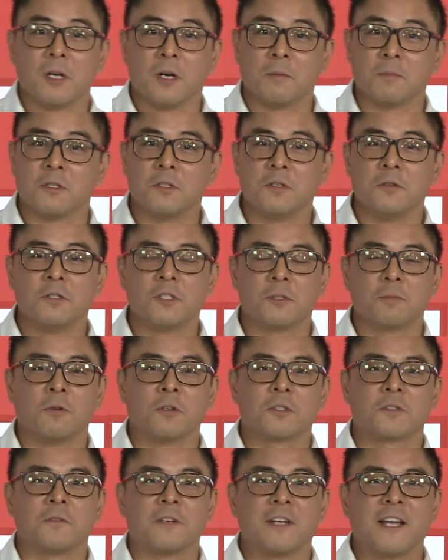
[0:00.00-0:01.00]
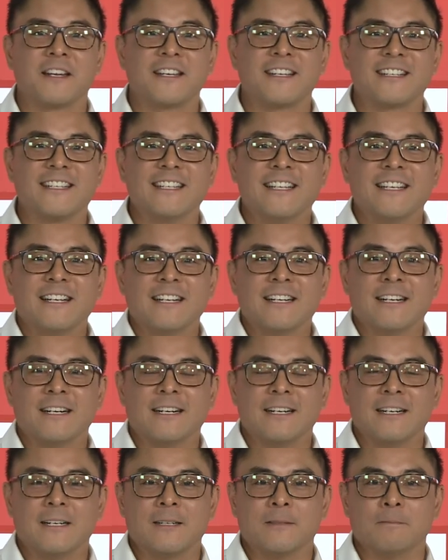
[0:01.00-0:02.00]
I'm a huge sports fanatic,
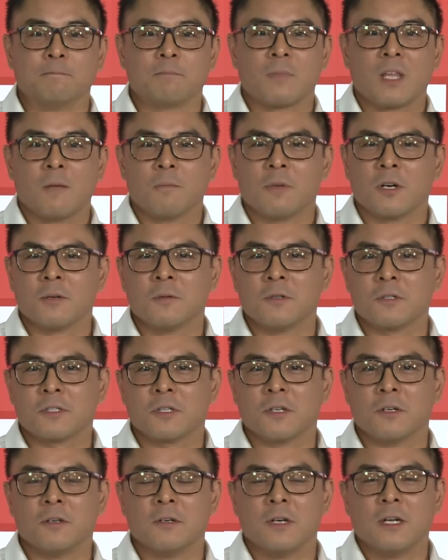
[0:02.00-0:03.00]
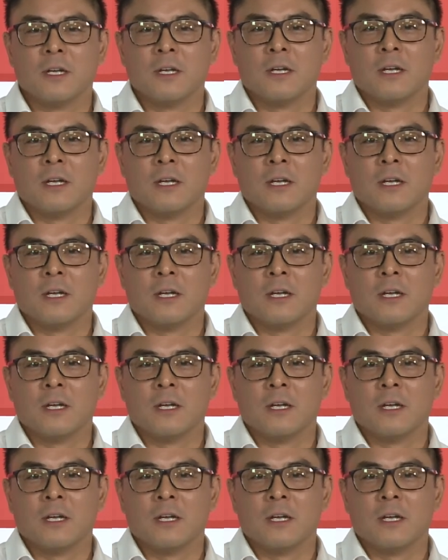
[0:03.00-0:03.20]
but I'm also,